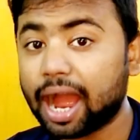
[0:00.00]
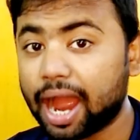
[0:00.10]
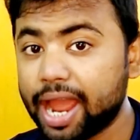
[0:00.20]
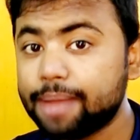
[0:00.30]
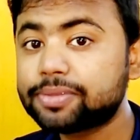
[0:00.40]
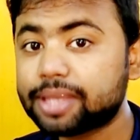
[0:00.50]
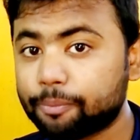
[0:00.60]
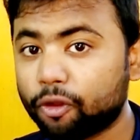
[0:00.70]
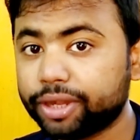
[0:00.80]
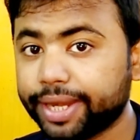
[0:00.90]
I am
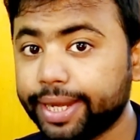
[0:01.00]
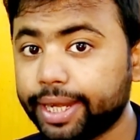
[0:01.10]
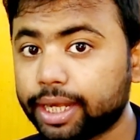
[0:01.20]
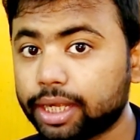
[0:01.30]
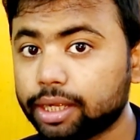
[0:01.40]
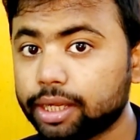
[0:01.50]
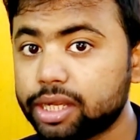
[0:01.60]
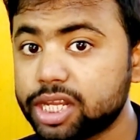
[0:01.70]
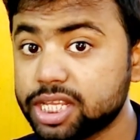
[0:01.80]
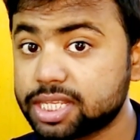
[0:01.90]
supporting
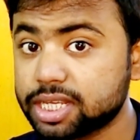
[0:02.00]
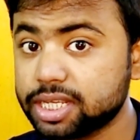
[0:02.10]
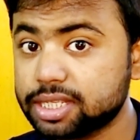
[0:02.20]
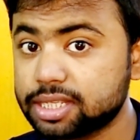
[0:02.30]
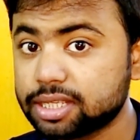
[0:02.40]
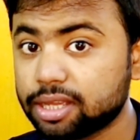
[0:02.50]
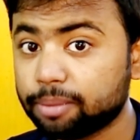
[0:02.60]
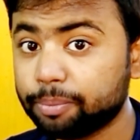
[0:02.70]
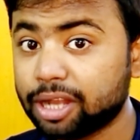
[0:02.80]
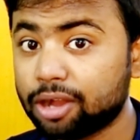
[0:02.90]
T-Series
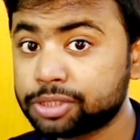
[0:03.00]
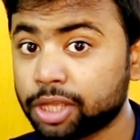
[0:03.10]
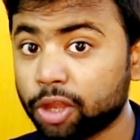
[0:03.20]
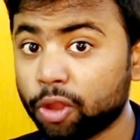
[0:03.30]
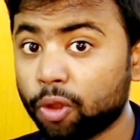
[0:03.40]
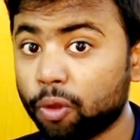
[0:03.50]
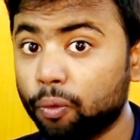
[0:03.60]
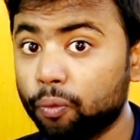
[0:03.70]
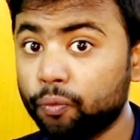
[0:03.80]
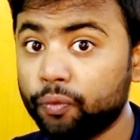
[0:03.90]
because
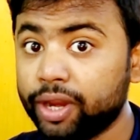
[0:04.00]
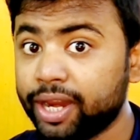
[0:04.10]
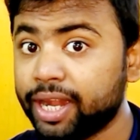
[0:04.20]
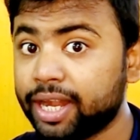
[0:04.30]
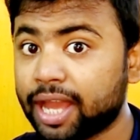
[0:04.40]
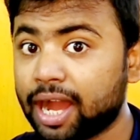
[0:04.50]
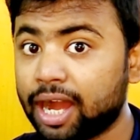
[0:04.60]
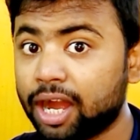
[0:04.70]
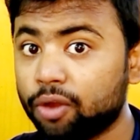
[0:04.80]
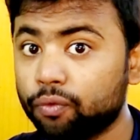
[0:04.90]
we
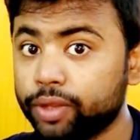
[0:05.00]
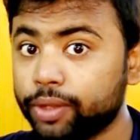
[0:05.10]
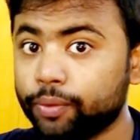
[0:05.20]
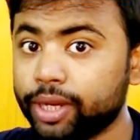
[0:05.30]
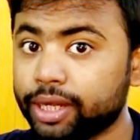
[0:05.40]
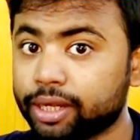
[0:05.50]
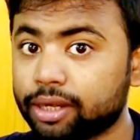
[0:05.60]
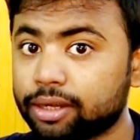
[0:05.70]
India, we win.